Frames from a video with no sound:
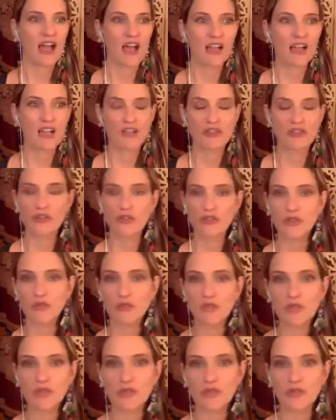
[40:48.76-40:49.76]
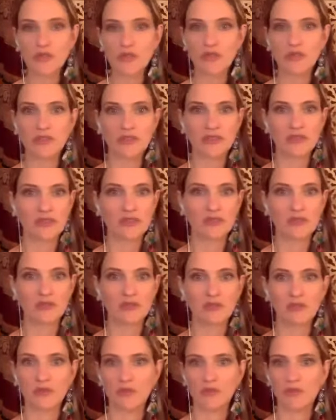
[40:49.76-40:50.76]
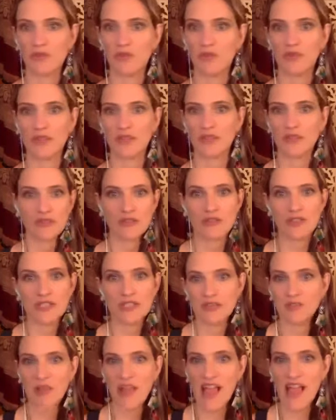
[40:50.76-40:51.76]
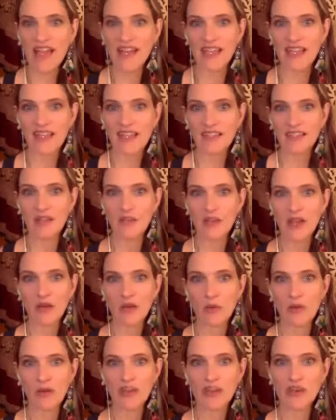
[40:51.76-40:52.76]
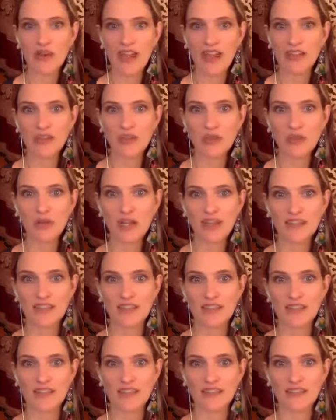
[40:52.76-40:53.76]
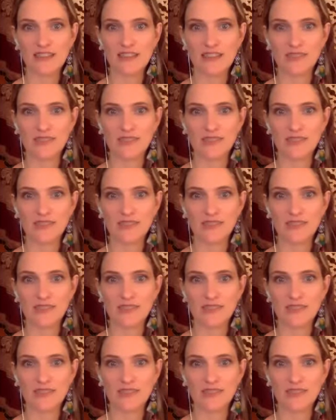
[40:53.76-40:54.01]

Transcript: contribute to this planet, no matter where you're at in your process.